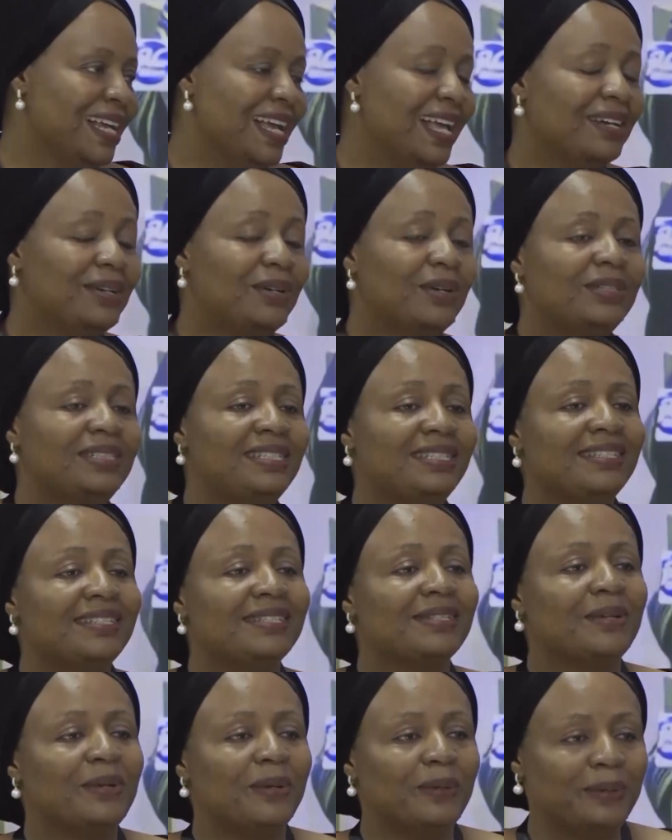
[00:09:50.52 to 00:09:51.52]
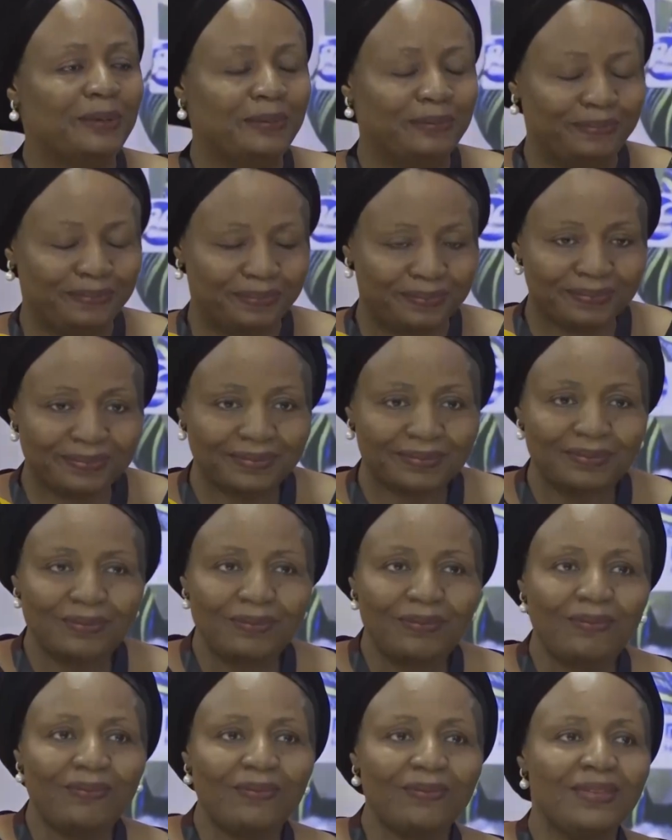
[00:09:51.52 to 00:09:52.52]
Echo Disco.
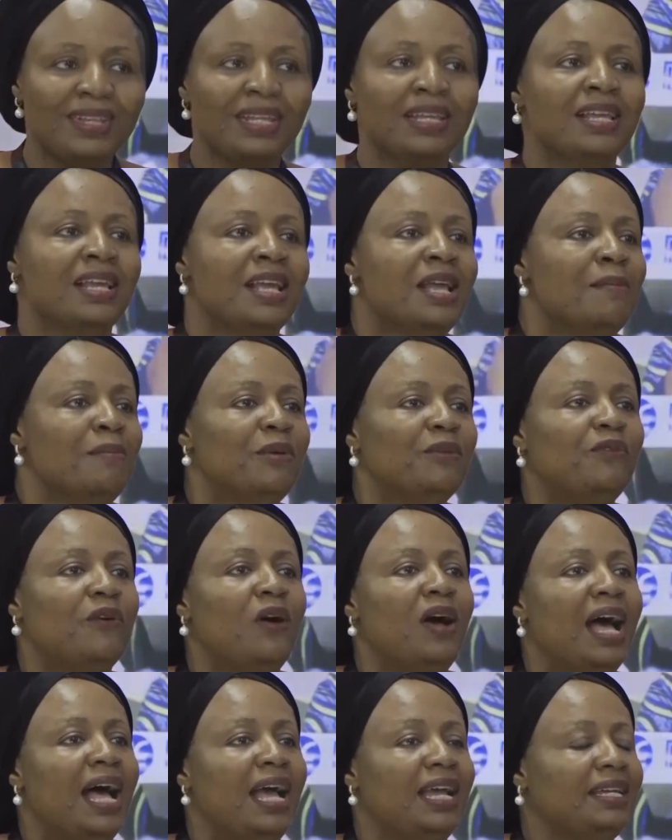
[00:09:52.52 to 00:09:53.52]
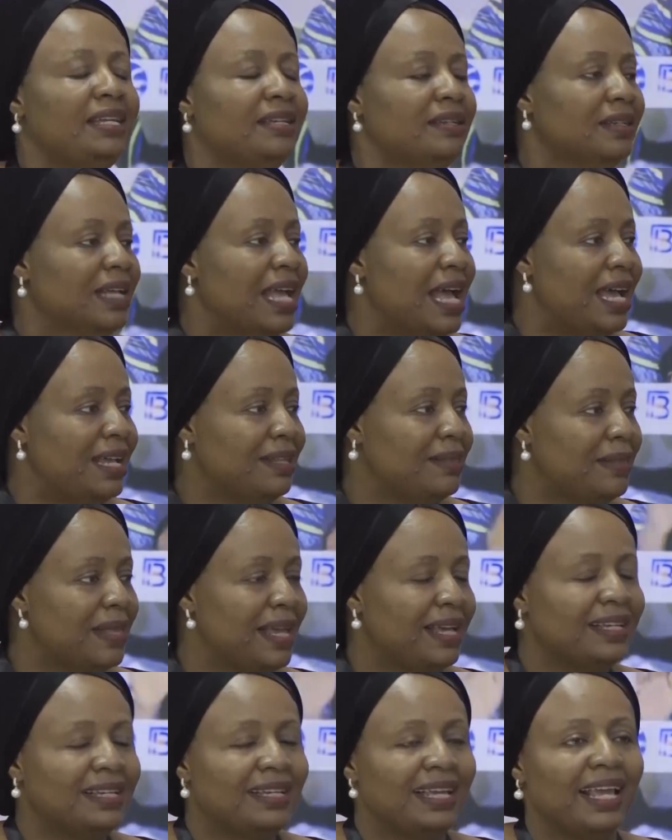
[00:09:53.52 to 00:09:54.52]
Before I
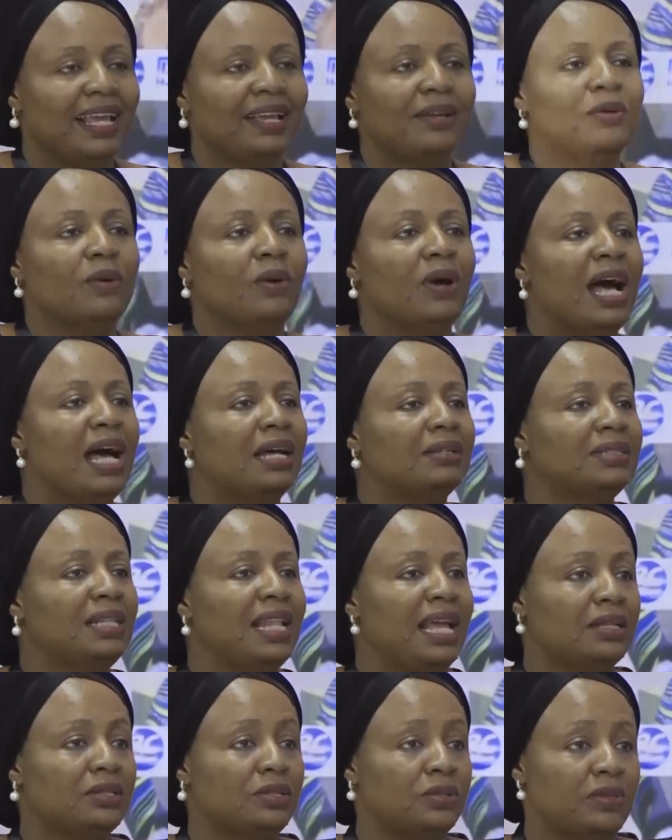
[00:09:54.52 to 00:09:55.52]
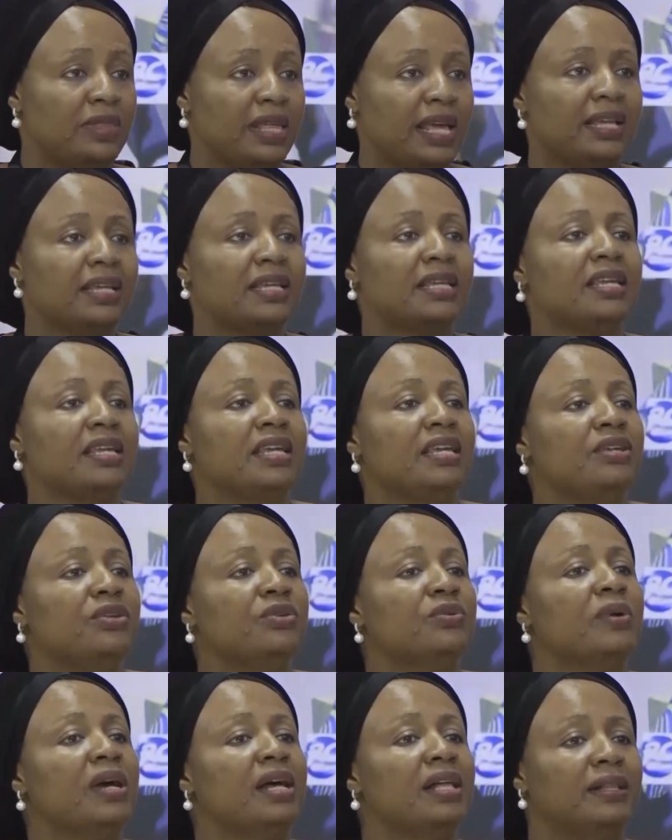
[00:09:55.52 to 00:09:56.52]
thank Echo, I would like to thank
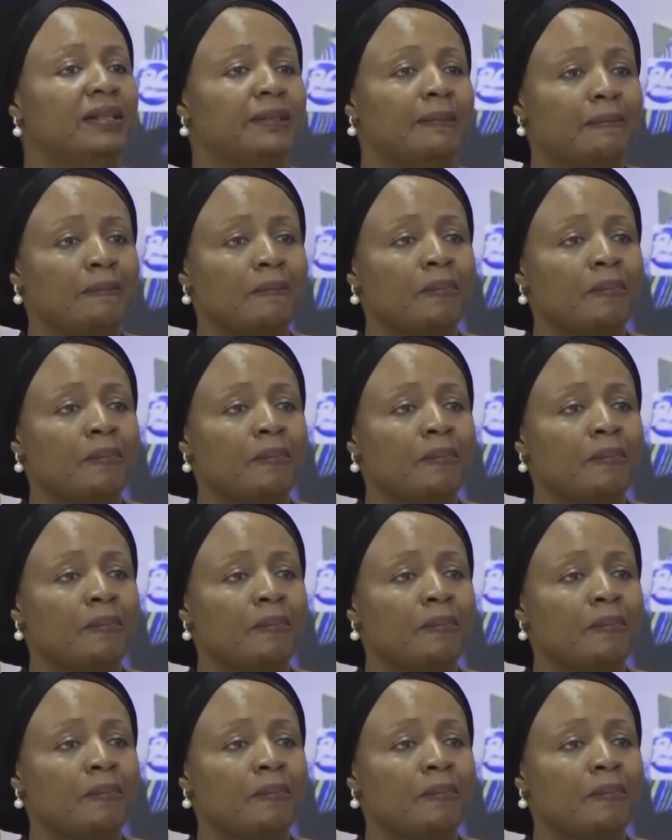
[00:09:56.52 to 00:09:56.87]
EUL